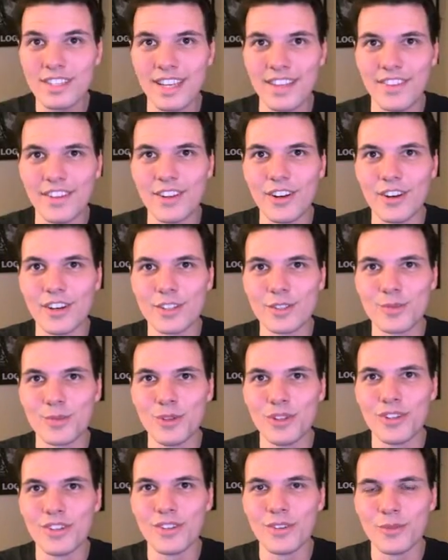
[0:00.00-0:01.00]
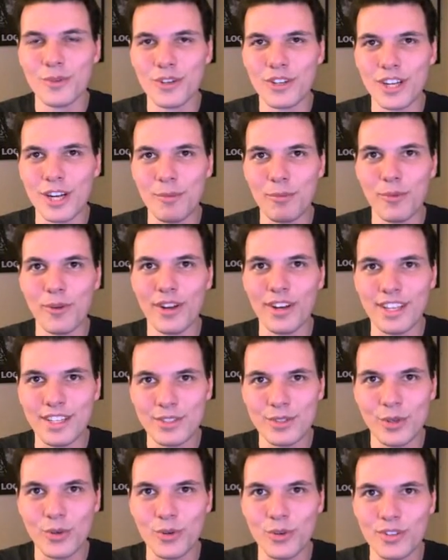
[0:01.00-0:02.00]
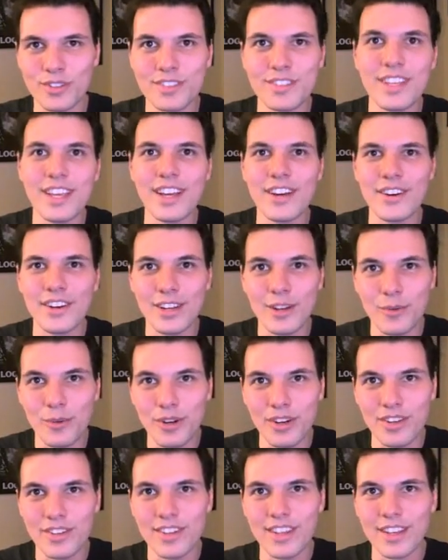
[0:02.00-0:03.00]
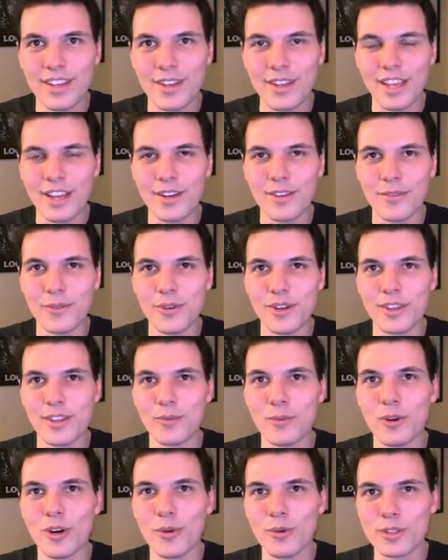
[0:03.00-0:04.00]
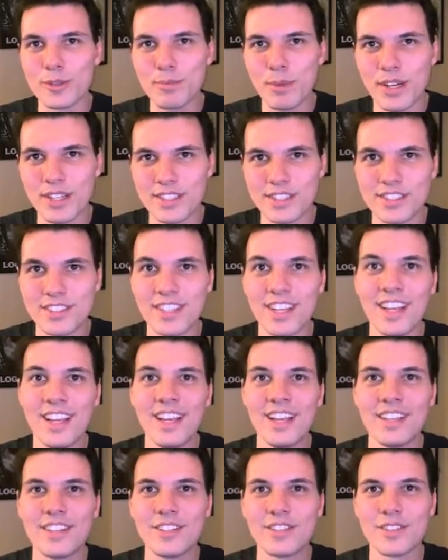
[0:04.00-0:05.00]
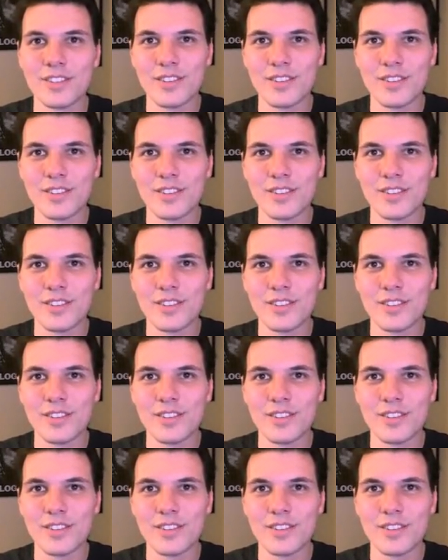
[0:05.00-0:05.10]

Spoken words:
and the guards will come running towards the area where the wall was punched. There's a